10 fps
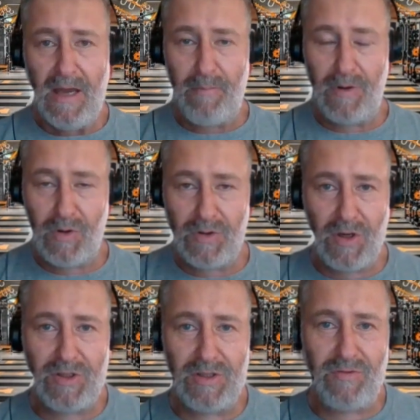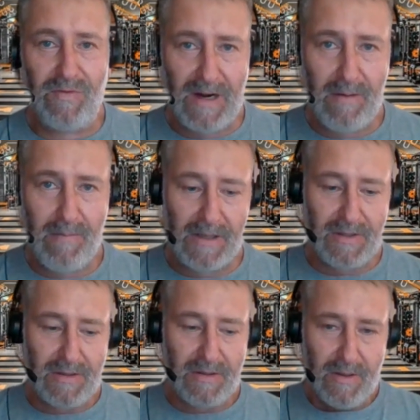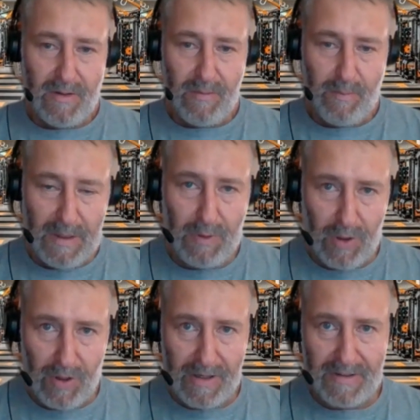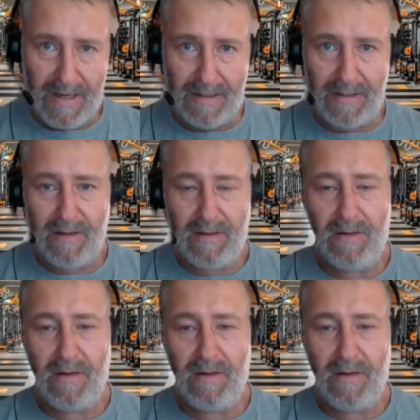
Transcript: and because they are just very much people orientated,